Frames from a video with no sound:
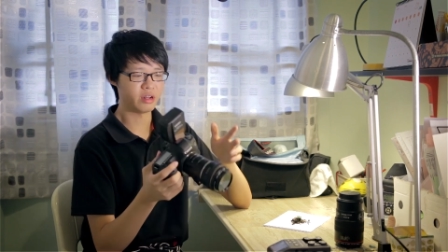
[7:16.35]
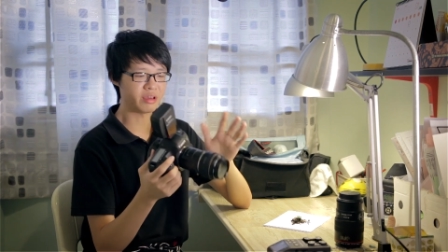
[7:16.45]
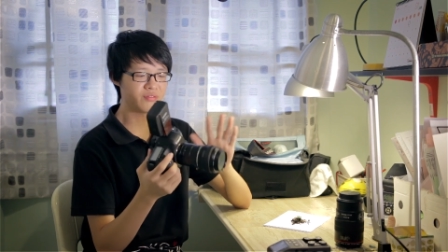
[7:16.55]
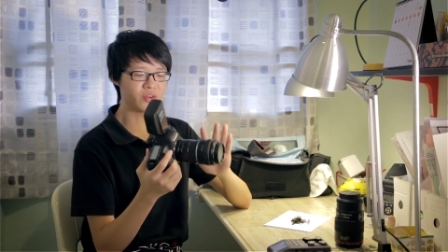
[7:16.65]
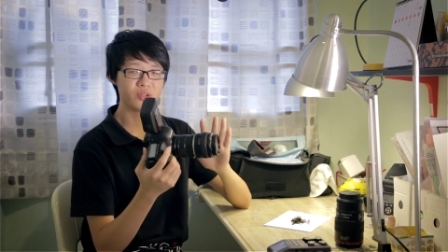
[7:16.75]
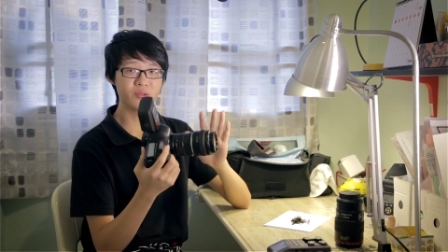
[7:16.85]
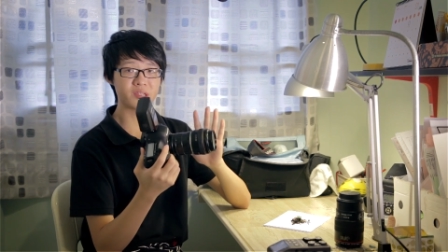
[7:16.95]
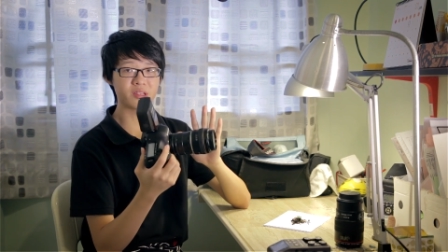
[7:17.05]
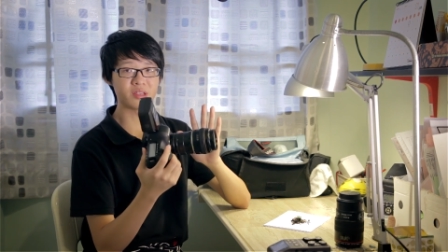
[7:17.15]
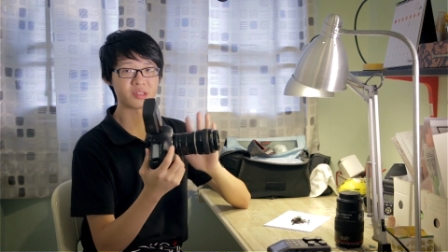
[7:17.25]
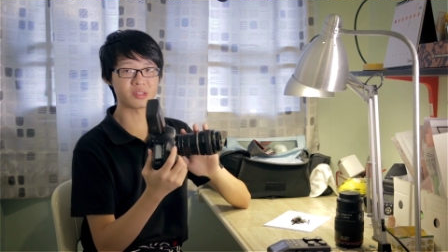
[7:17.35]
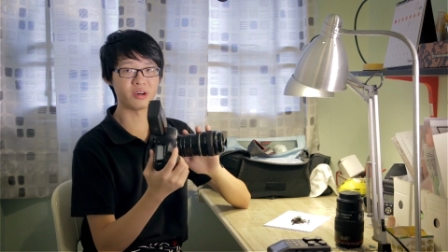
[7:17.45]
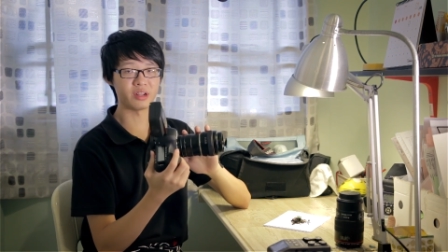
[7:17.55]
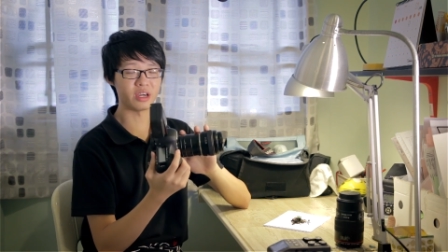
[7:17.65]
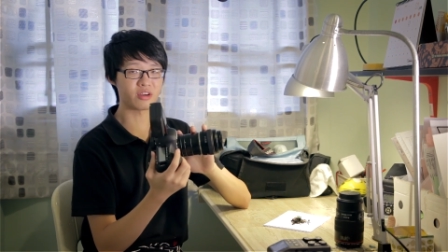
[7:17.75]
Now, if you're using this
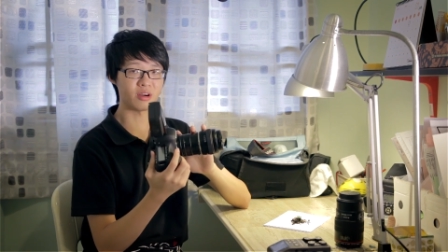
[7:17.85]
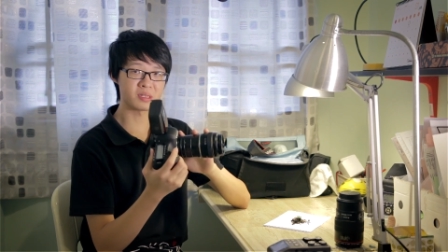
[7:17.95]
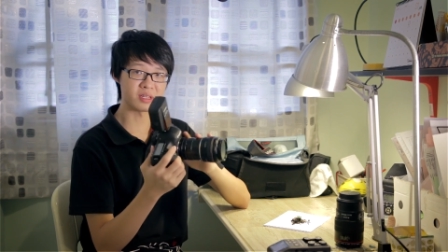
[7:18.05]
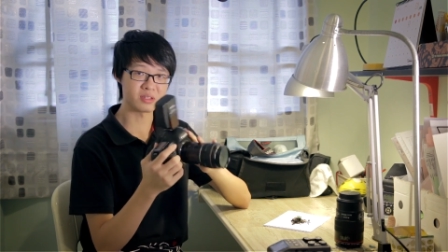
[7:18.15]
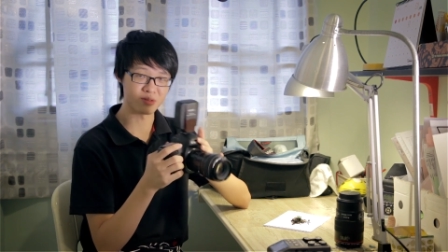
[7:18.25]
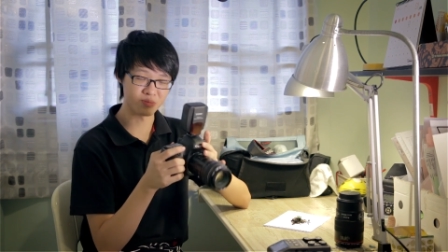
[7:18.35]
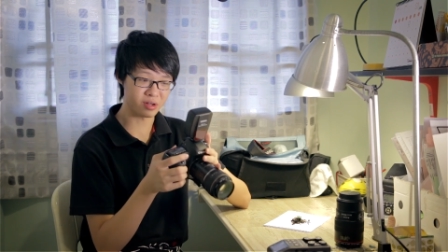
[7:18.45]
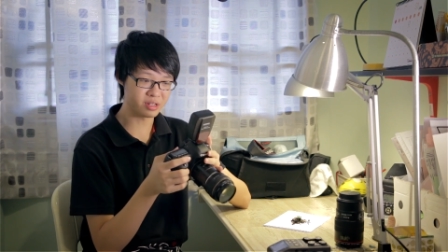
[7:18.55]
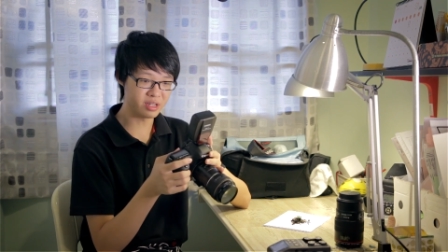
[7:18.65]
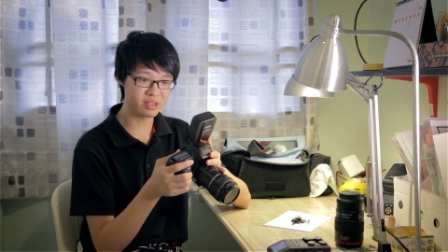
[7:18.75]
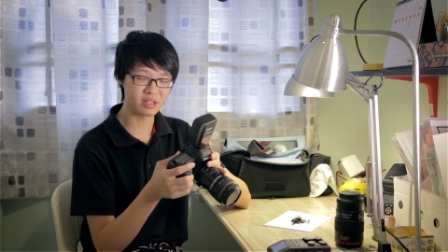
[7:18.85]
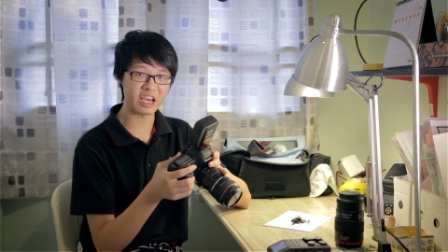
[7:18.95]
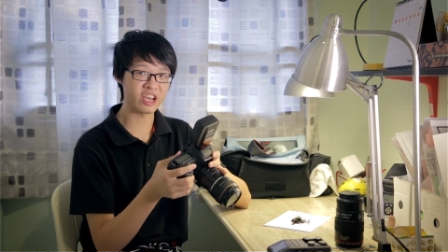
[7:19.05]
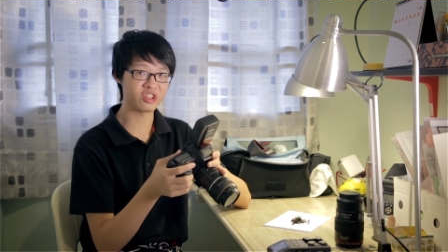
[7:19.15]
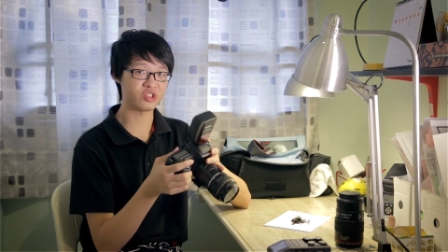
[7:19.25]
on a crop sensored body, the
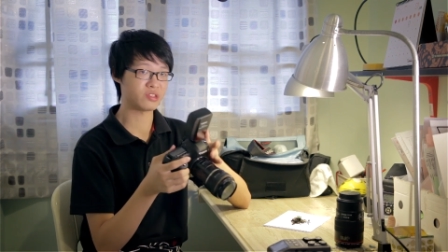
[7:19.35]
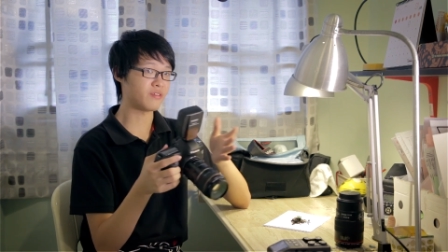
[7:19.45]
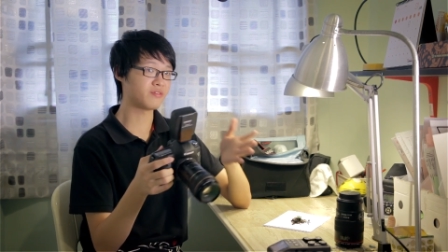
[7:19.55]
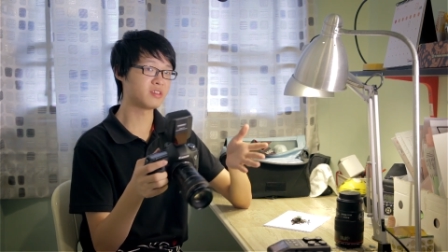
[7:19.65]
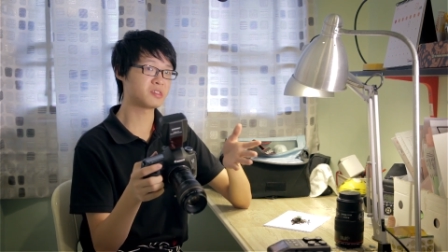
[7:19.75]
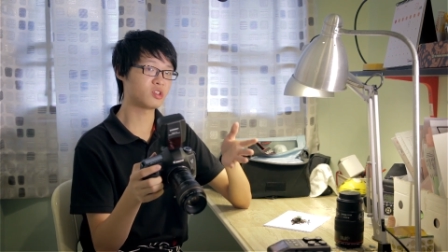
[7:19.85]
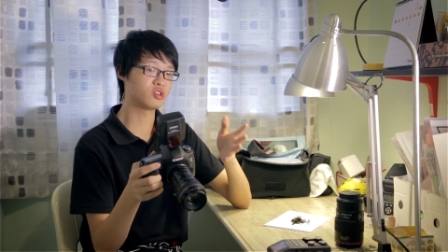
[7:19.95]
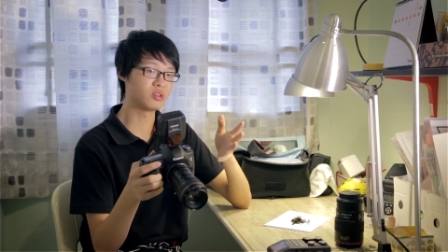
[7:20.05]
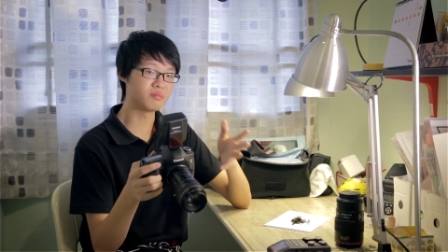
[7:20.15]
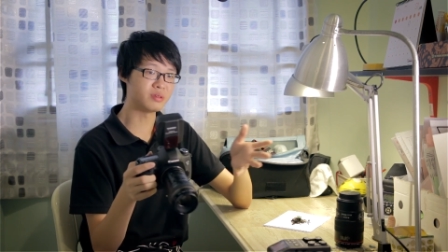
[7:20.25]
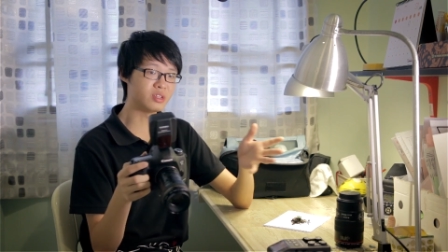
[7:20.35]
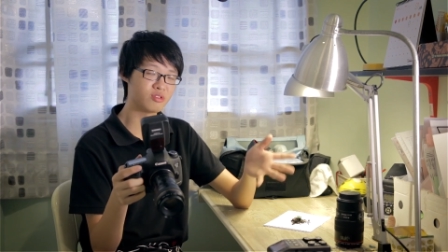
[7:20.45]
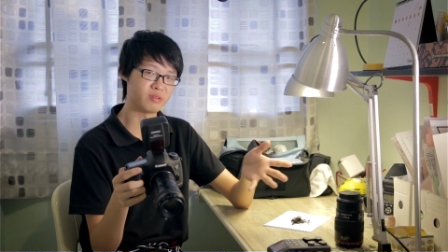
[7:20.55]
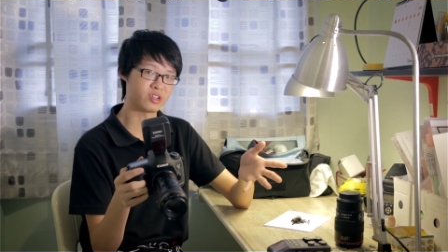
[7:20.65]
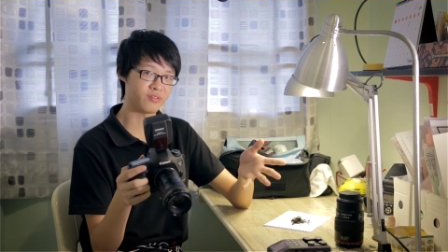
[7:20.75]
edge softness shouldn't be
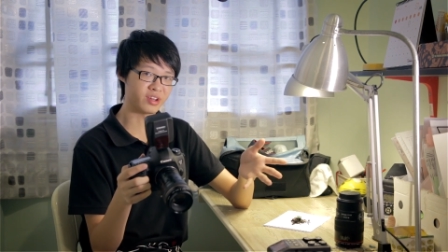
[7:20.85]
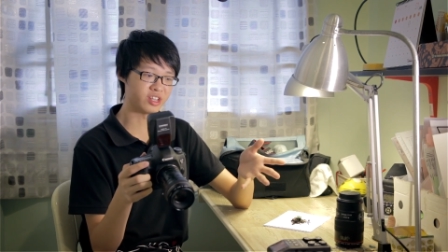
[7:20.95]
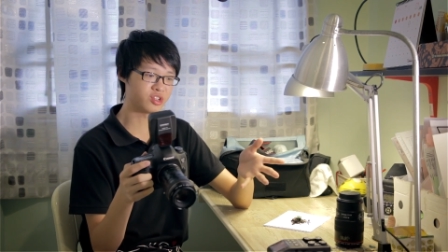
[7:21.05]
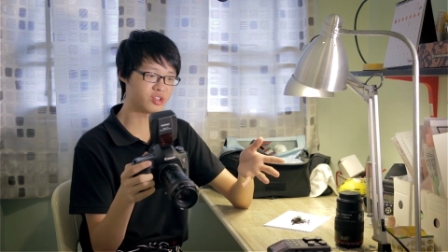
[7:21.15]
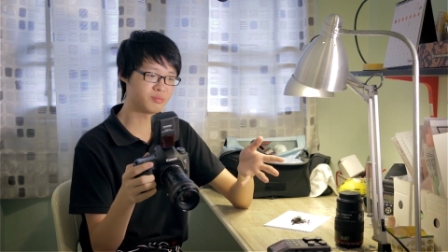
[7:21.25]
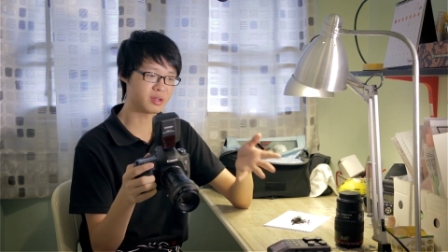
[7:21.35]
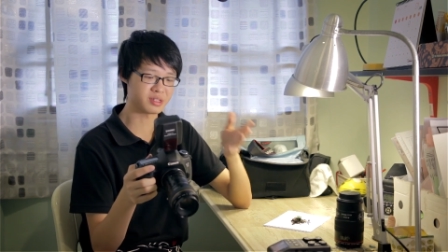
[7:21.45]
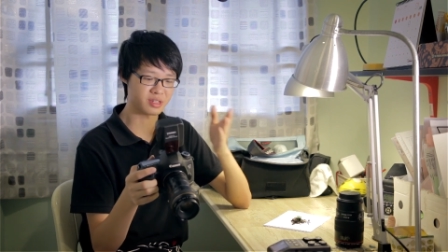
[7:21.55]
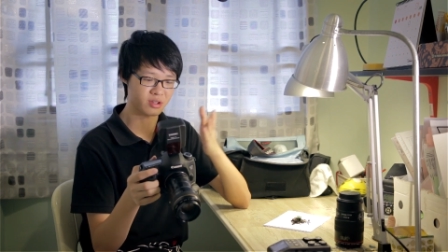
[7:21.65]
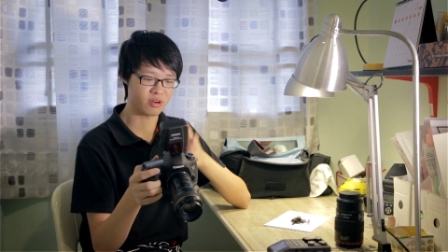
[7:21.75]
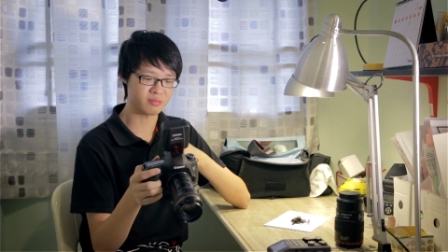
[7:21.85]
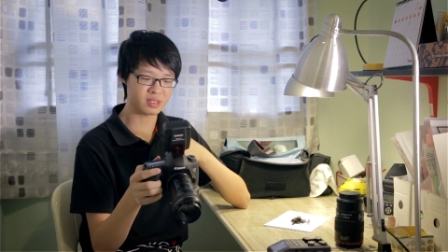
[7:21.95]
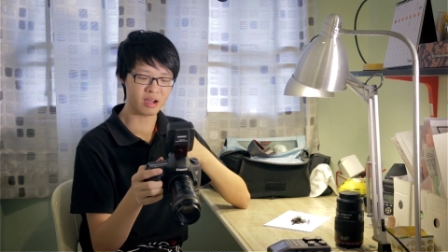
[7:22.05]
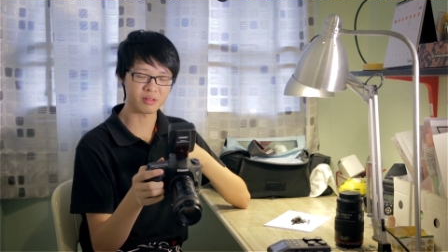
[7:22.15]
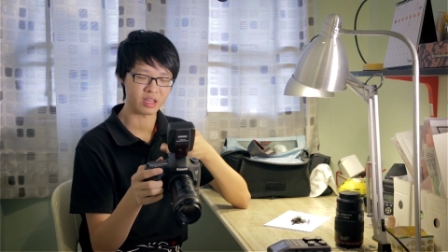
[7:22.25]
too much of an issue because it crops
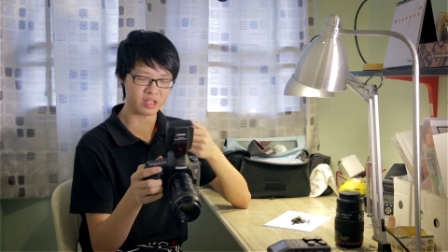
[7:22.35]
out